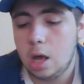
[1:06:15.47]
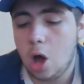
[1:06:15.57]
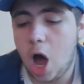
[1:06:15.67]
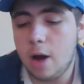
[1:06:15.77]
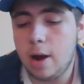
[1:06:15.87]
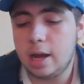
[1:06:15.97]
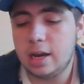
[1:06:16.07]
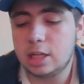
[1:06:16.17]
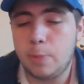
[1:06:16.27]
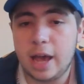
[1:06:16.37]
I reckon
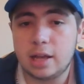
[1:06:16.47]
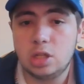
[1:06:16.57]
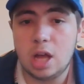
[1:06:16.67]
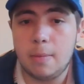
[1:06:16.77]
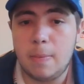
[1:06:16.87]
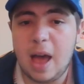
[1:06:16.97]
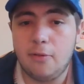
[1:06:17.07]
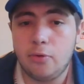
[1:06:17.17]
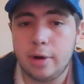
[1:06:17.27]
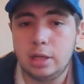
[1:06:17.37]
expect,
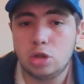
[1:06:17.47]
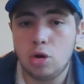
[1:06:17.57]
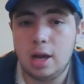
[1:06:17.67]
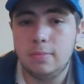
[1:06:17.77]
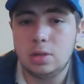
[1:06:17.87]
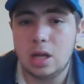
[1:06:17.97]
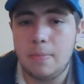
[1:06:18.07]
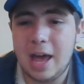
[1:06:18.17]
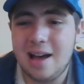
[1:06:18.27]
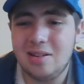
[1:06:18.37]
about three streams
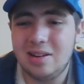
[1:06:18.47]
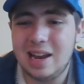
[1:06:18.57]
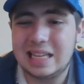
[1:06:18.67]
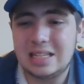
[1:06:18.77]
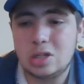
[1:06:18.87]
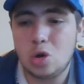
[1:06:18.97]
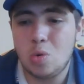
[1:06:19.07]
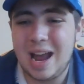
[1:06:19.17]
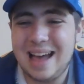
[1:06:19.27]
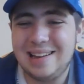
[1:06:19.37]
about next
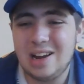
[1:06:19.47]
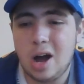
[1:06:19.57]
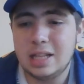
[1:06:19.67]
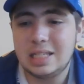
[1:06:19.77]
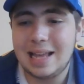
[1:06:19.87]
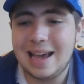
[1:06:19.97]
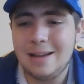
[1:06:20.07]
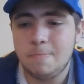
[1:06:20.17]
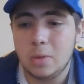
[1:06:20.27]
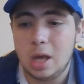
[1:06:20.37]
round, I'd say.
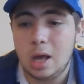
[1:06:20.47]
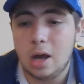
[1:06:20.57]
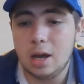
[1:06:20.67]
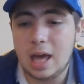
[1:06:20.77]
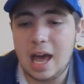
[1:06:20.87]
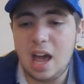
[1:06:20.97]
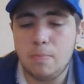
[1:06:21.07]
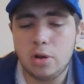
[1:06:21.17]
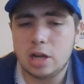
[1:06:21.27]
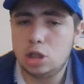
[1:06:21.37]
Okay,
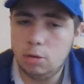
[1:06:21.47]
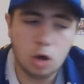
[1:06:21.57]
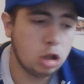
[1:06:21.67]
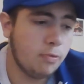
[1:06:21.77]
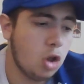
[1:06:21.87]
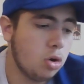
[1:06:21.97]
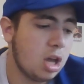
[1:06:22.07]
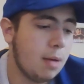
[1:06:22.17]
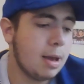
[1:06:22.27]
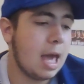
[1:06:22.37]
plus you've got the vlog
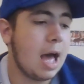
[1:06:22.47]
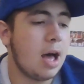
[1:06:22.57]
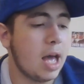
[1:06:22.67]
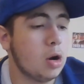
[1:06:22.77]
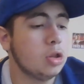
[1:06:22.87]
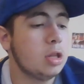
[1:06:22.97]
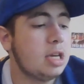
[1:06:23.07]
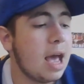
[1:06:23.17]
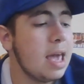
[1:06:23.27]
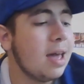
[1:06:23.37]
coming out, and on the
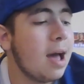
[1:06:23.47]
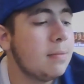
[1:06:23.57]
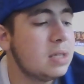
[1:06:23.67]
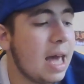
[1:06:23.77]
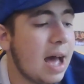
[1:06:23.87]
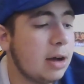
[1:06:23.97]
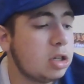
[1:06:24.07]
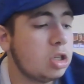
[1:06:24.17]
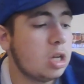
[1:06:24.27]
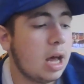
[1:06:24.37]
day it comes out,
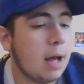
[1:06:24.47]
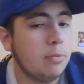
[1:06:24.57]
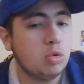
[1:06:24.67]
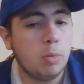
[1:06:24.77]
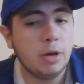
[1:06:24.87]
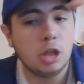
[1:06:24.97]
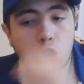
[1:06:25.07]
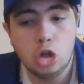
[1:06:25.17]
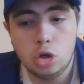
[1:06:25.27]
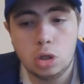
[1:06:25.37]
which will be the
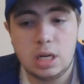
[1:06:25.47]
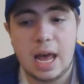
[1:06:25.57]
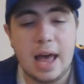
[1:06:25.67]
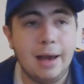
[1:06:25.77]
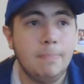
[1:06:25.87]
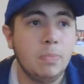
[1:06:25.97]
Tuesday,